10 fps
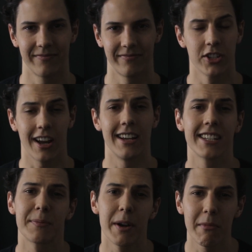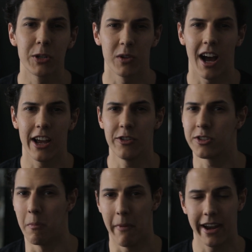So guys, that's pretty much what I
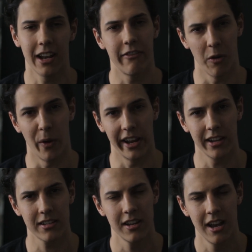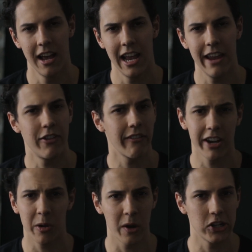use mainly for weddings. If you have
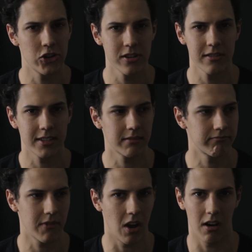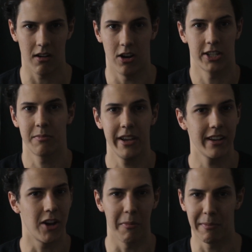any questions, ask me,
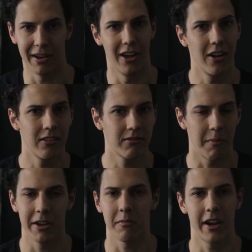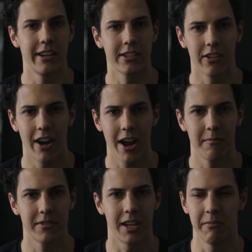comment below, comment on my
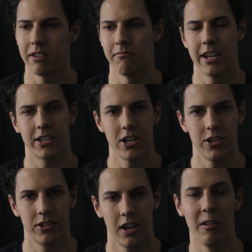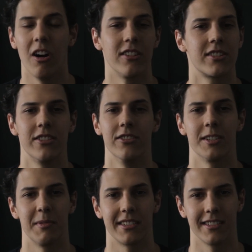Instagram, send me a message. I will answer you
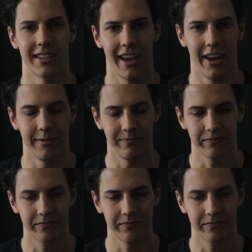as best as I can.